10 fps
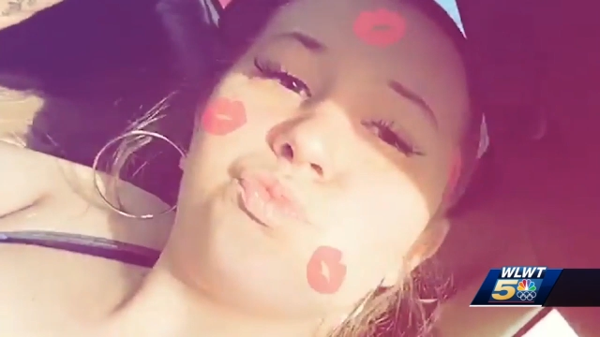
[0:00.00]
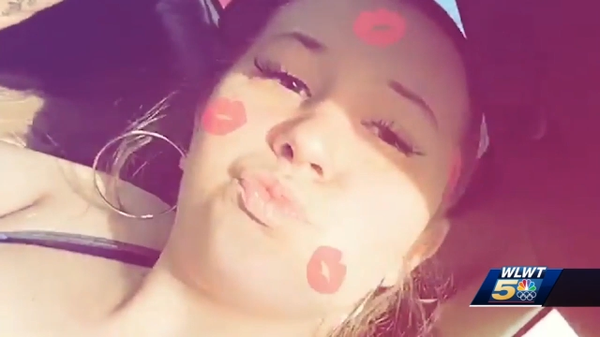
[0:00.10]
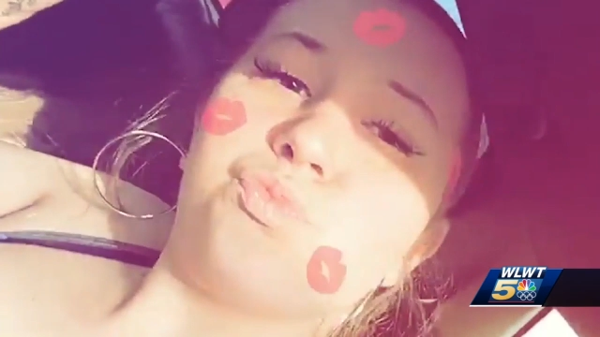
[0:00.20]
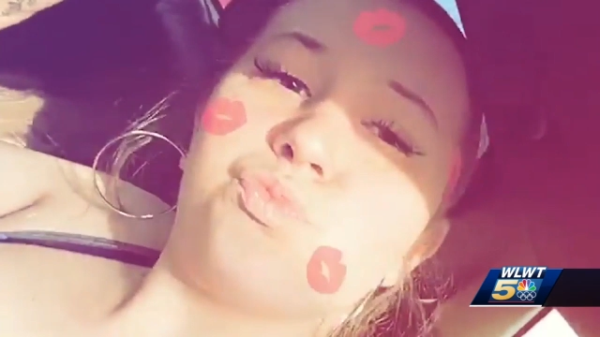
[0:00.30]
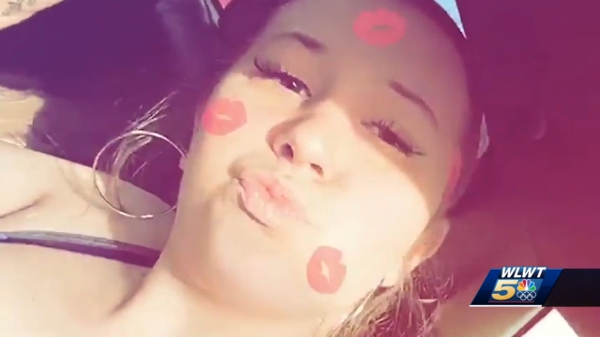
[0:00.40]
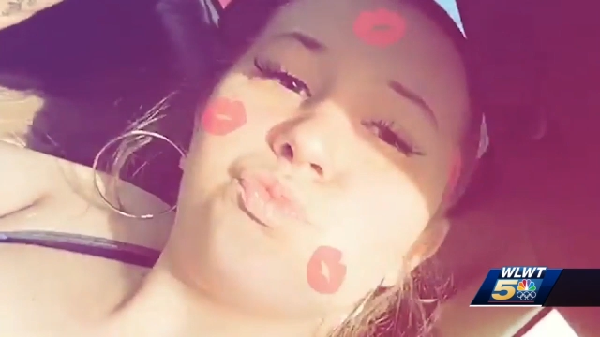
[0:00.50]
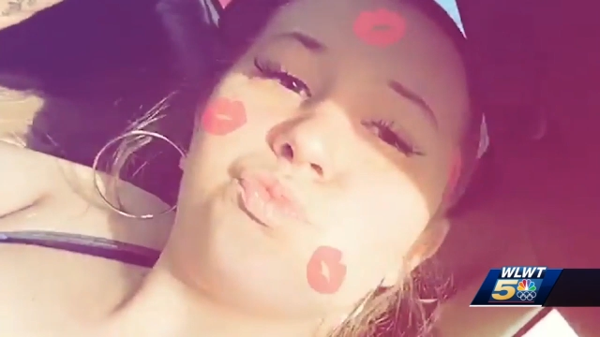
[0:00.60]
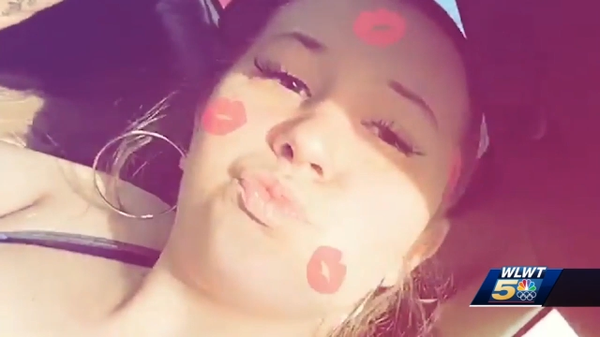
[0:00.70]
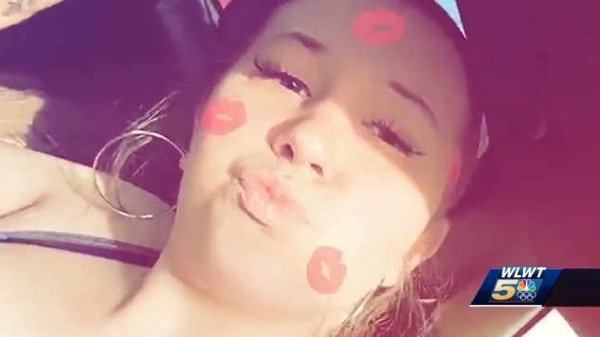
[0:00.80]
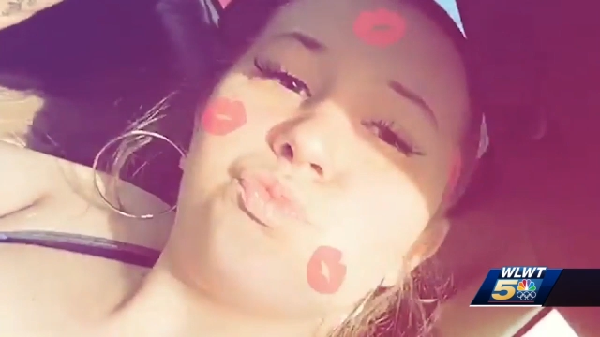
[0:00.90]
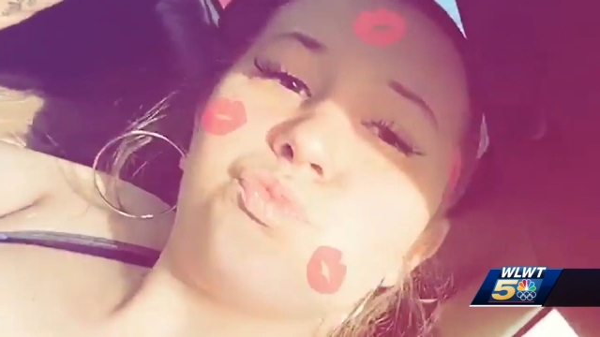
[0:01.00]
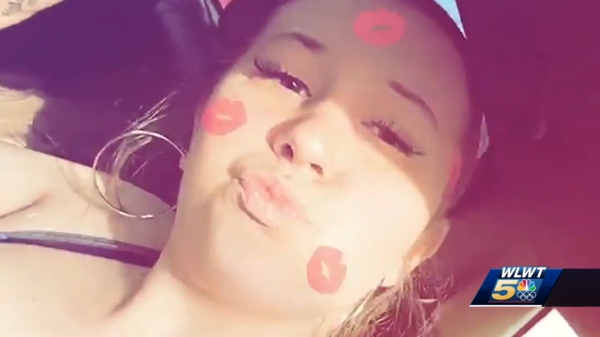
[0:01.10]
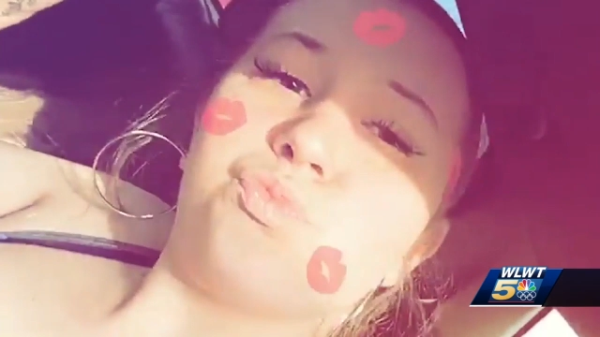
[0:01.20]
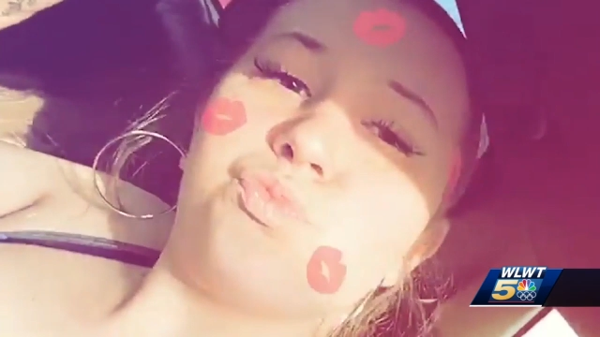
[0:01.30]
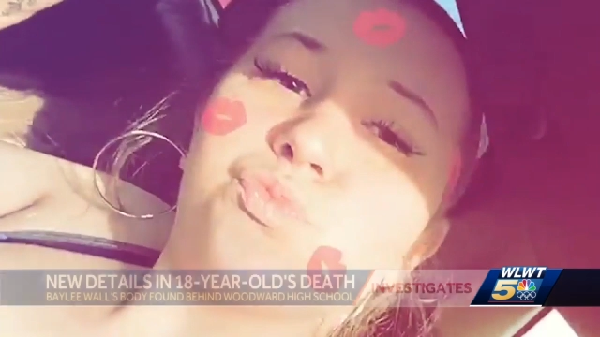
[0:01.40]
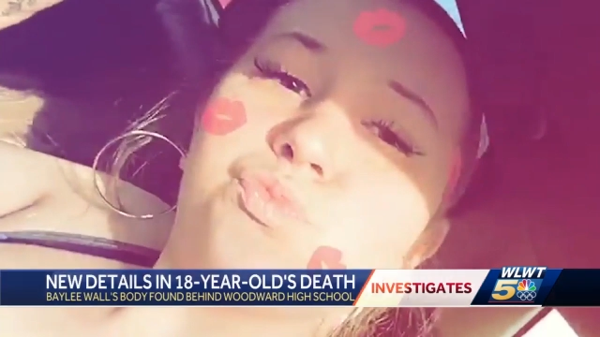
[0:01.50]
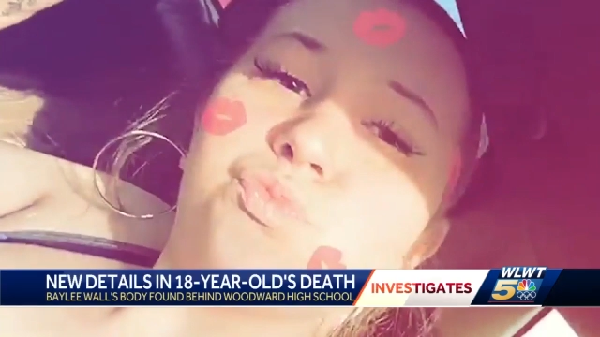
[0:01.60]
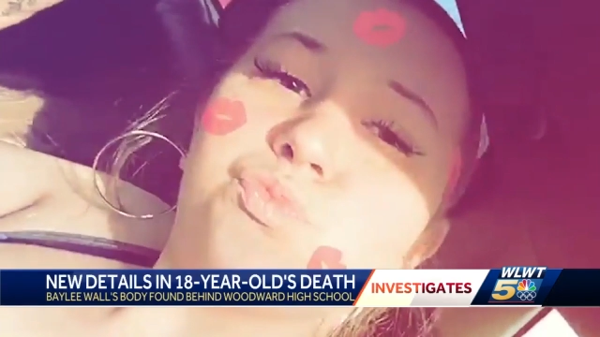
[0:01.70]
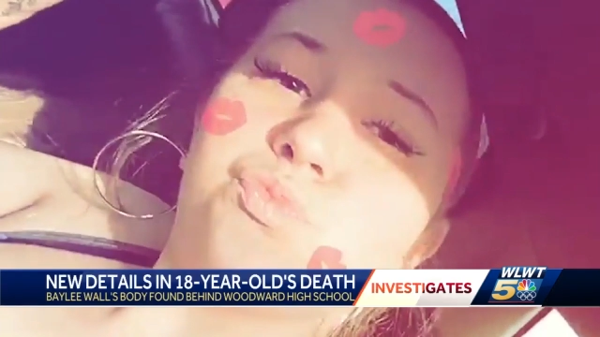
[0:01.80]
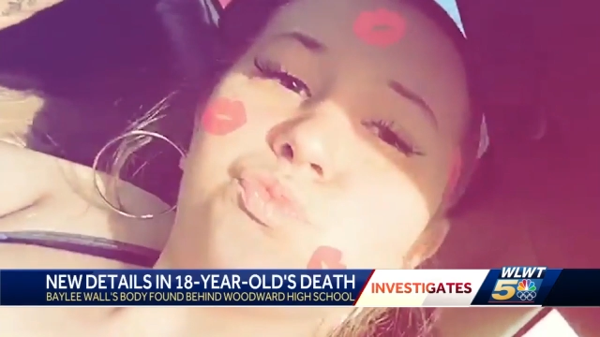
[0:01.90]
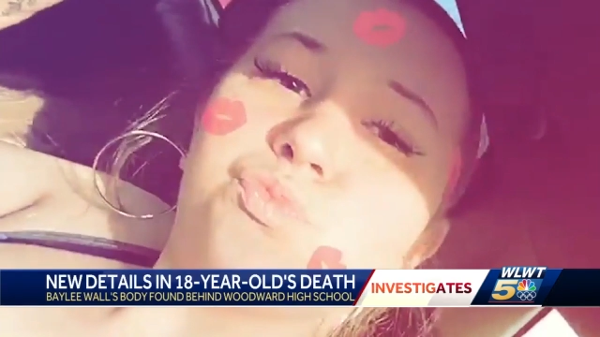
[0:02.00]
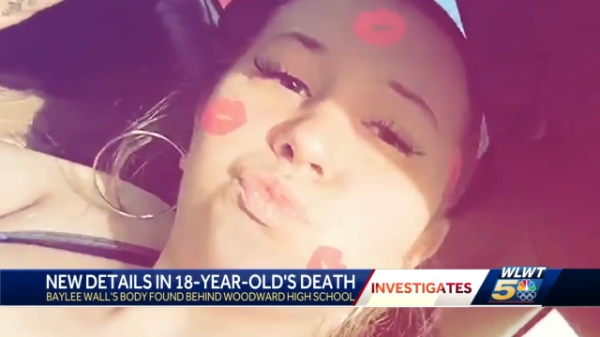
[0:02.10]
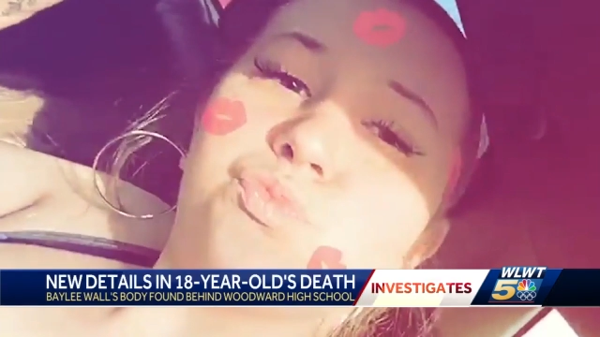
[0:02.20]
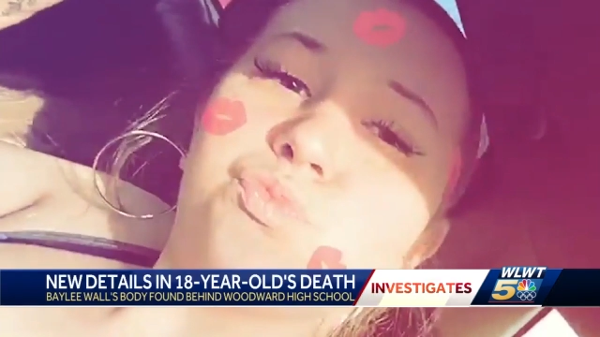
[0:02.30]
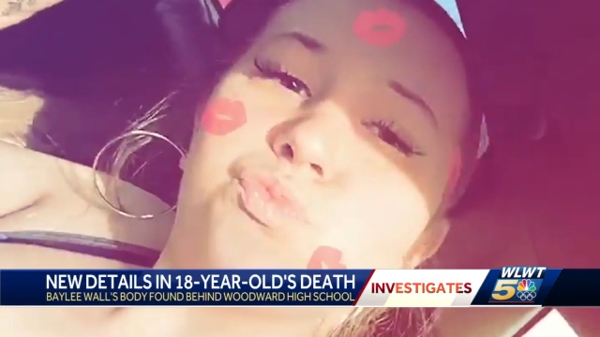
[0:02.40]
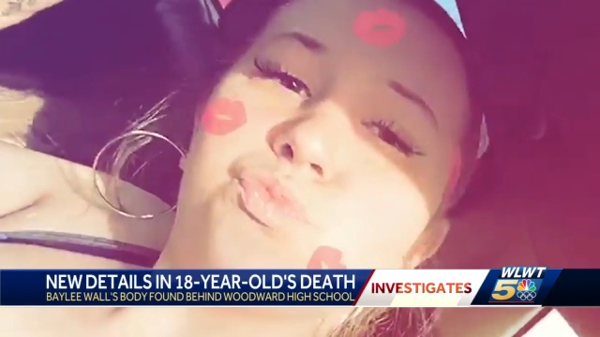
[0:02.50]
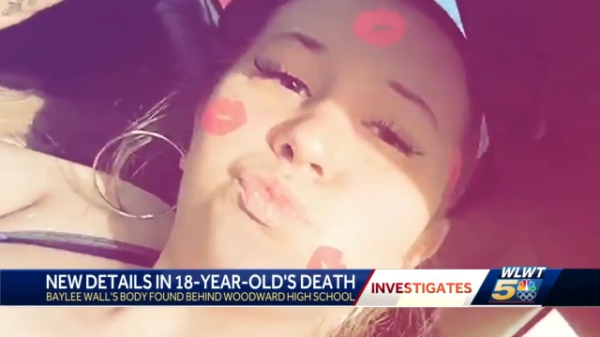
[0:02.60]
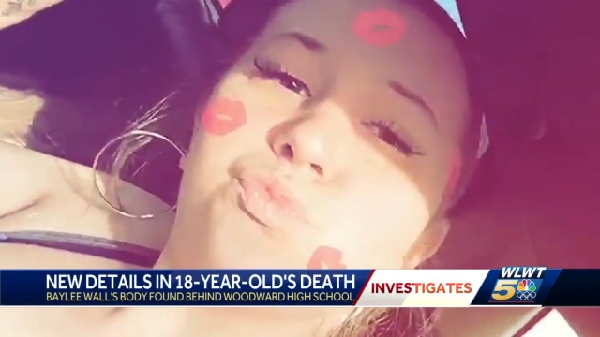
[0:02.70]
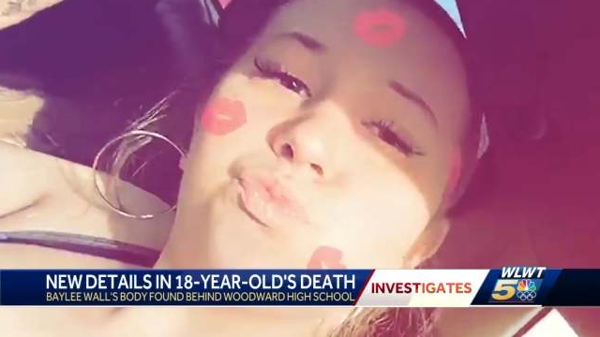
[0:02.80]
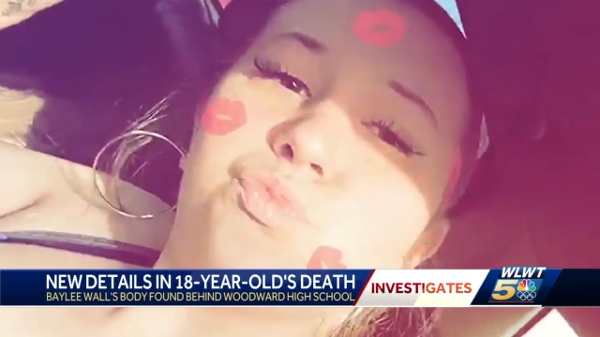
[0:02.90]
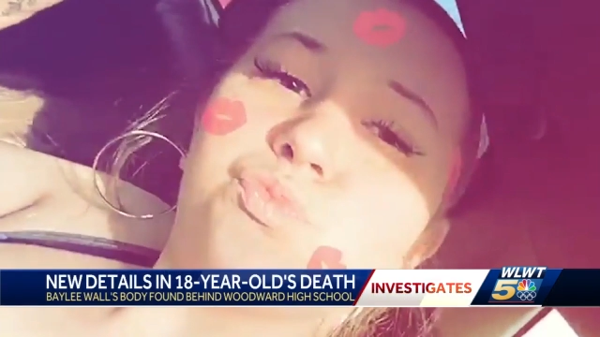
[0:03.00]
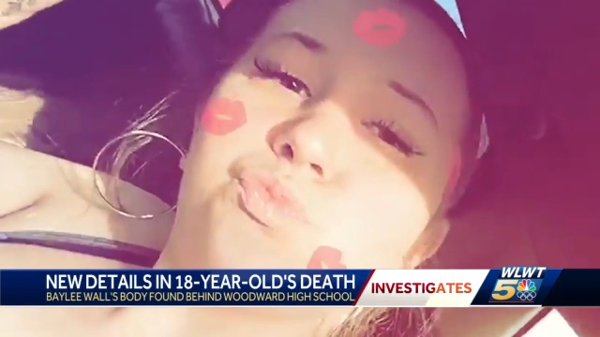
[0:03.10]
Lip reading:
[unreadable: no face in view]